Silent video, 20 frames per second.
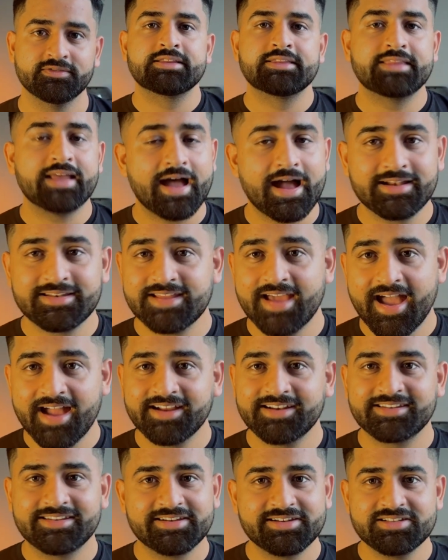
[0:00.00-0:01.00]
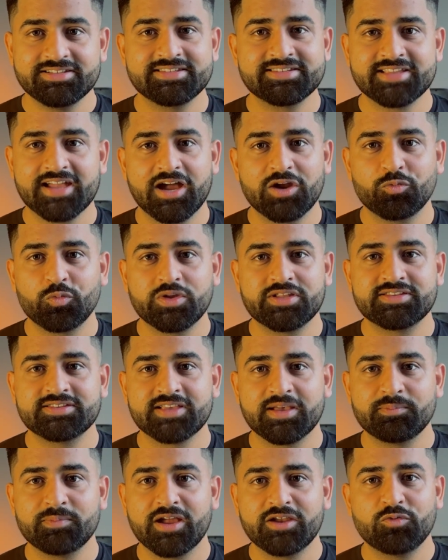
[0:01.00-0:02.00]
The attack didn't start with
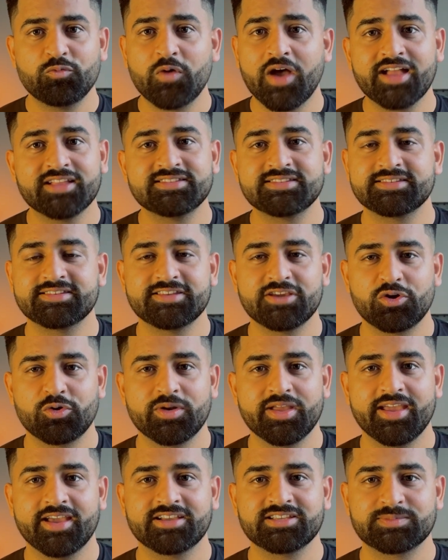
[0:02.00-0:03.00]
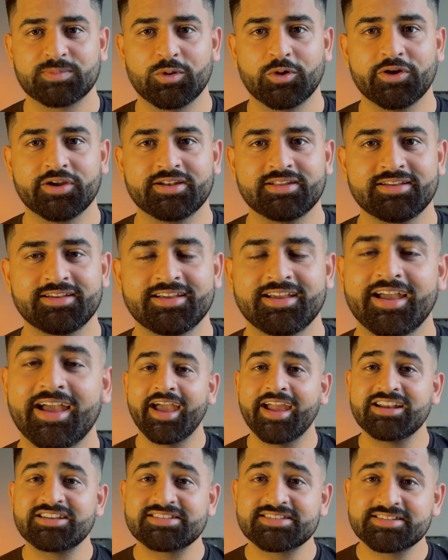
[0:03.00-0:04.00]
some advanced zero-day exploit.
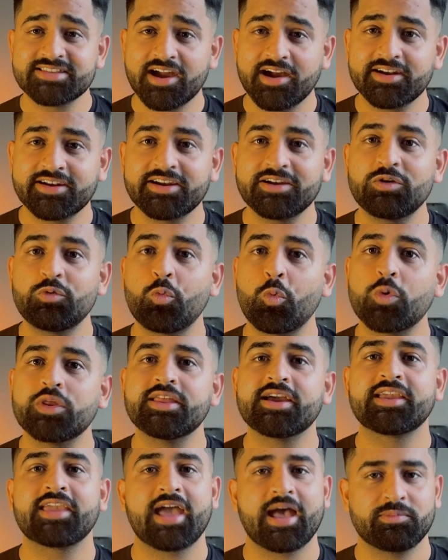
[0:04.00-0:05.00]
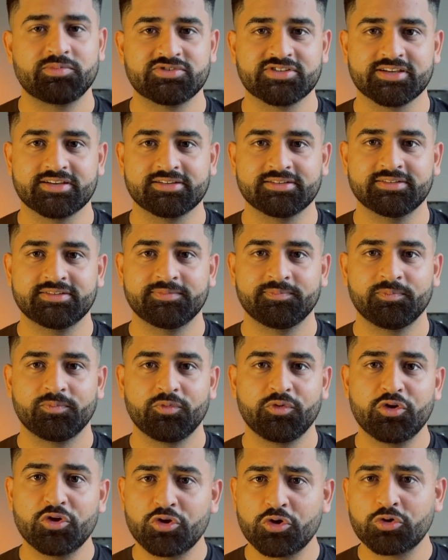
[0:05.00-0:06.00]
It started with a CAPTCHA.
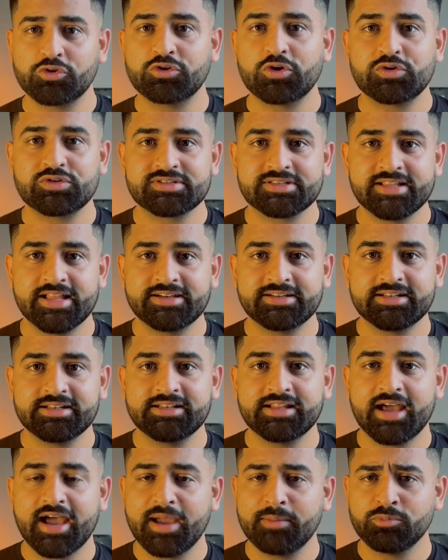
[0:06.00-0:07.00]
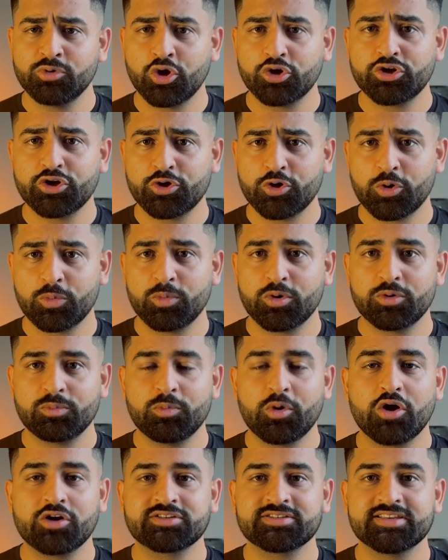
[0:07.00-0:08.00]
You know those little "I'm not a robot"
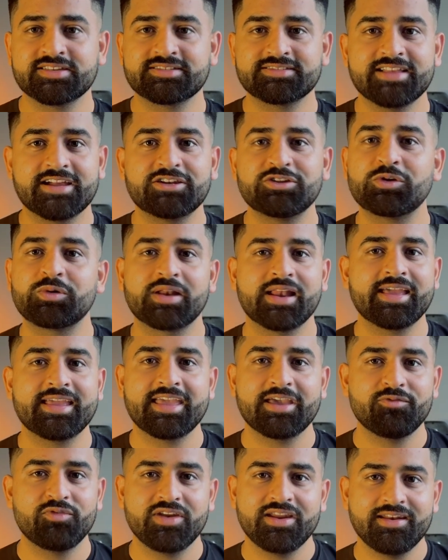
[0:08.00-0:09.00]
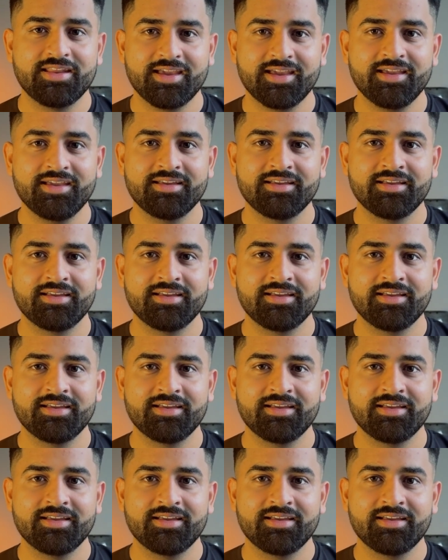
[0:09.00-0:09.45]
boxes that you click every day?